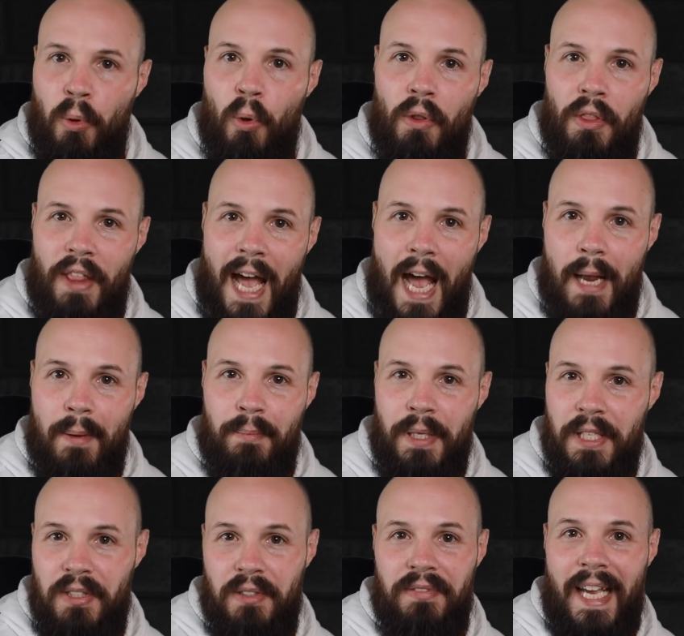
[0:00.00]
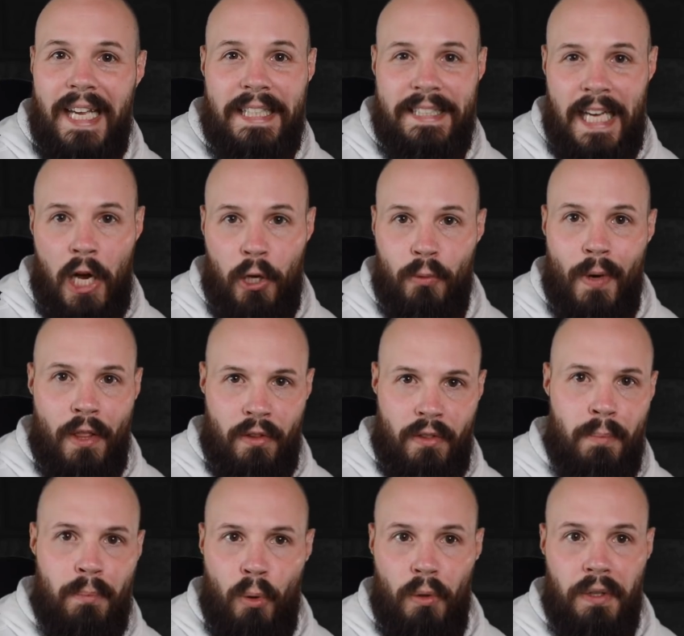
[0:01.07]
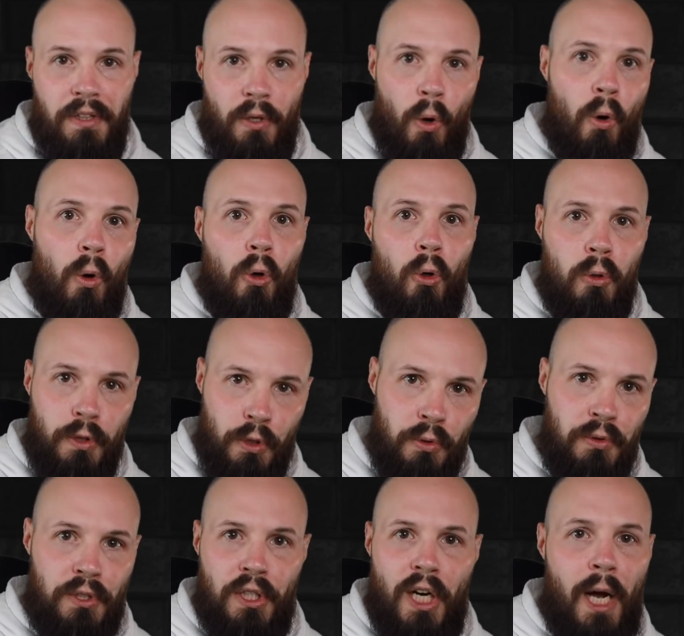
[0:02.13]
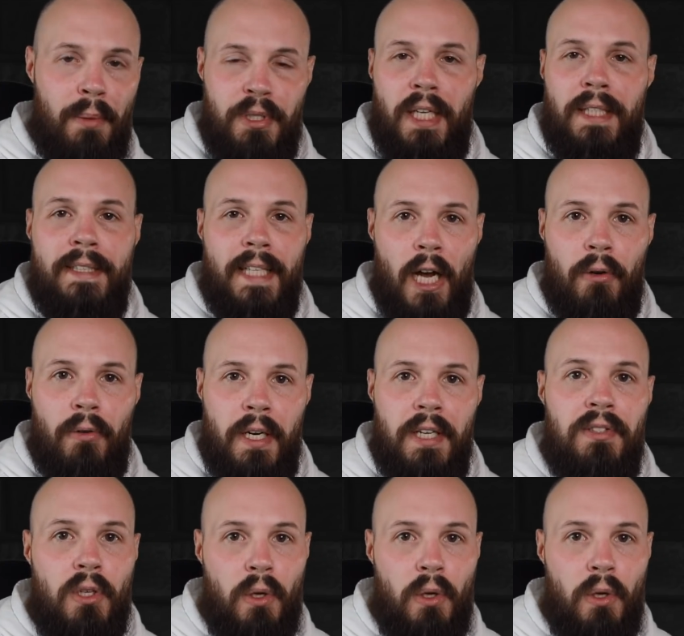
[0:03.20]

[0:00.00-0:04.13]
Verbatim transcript: pull that piece of data down rather than pulling the whole user object down, right?